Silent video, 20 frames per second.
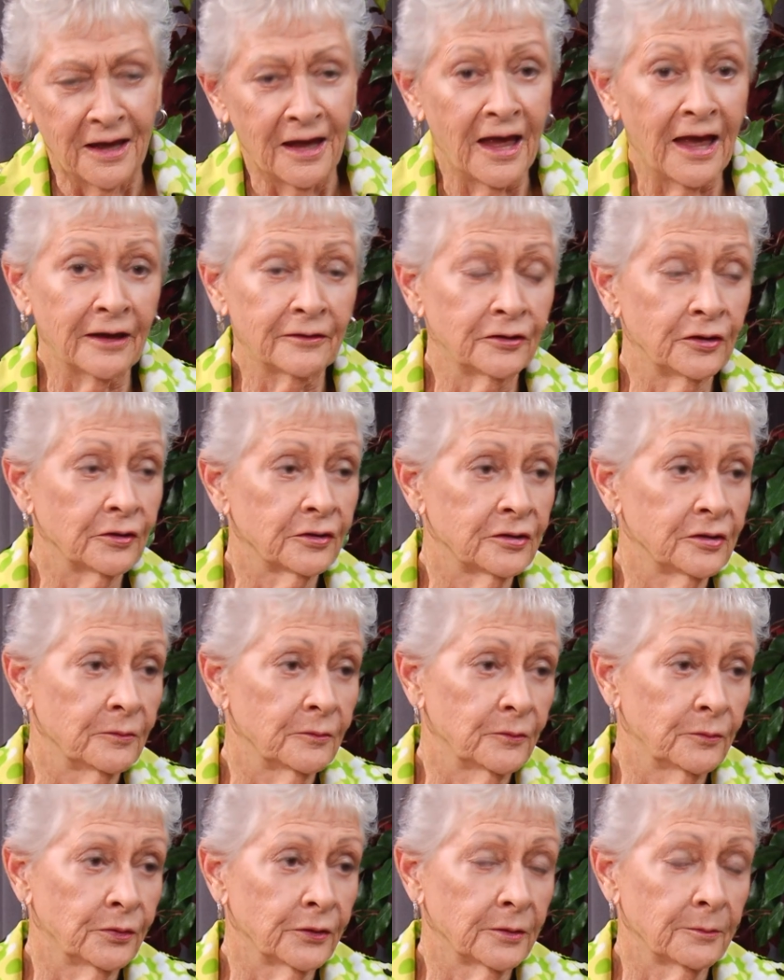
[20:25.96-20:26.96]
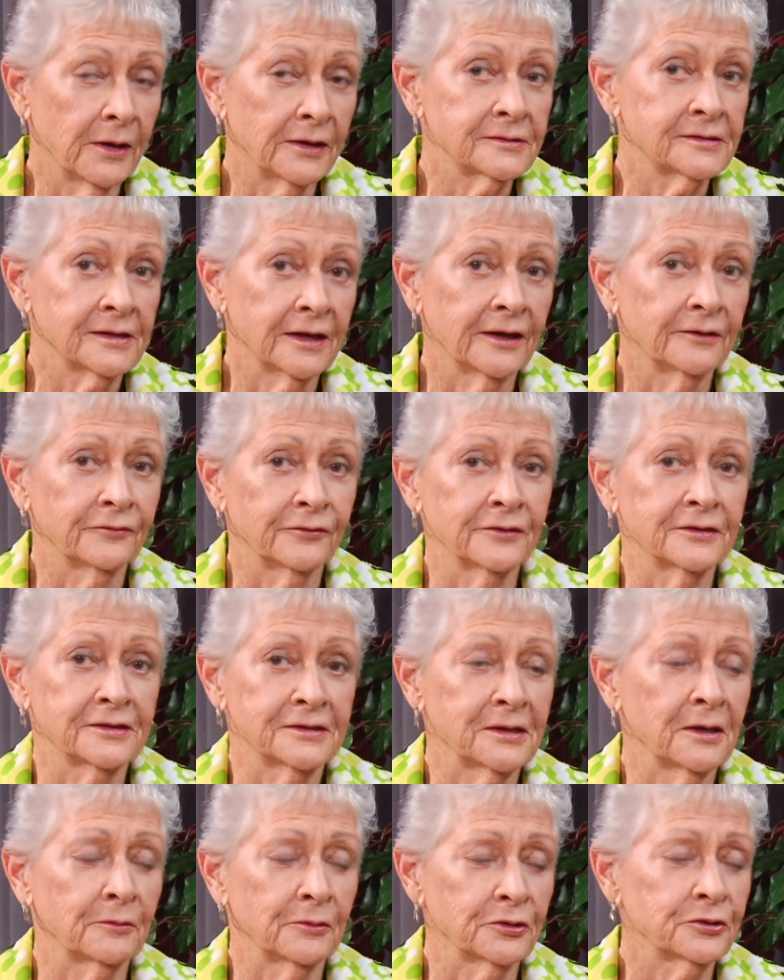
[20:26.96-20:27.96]
And you can even put them outside for the
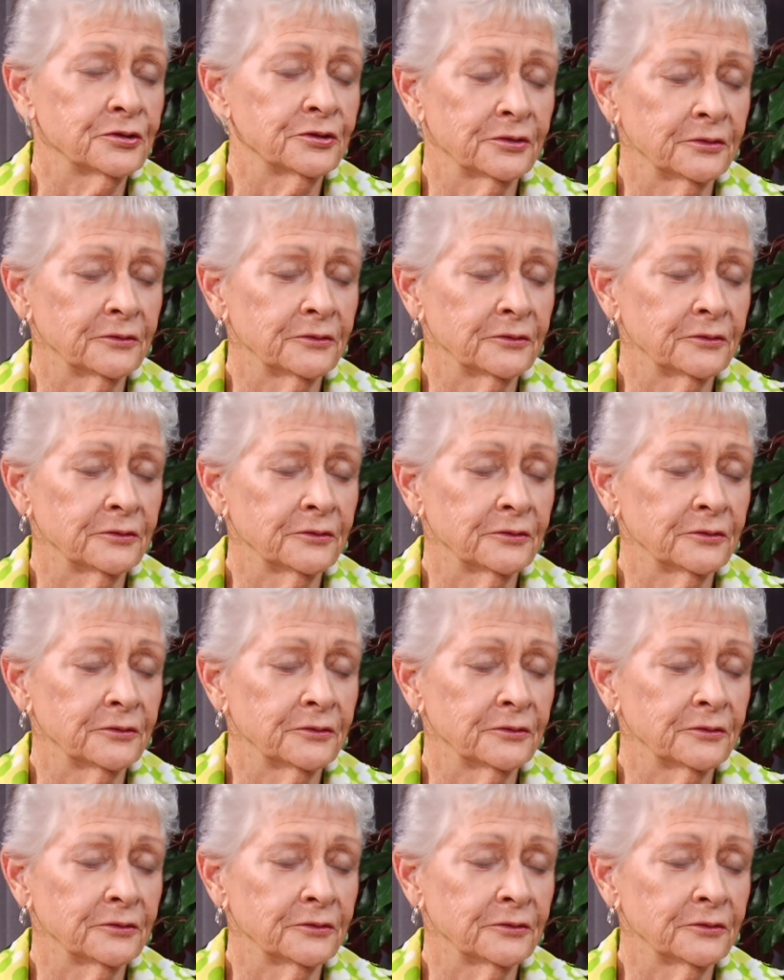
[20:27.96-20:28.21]
summer too, to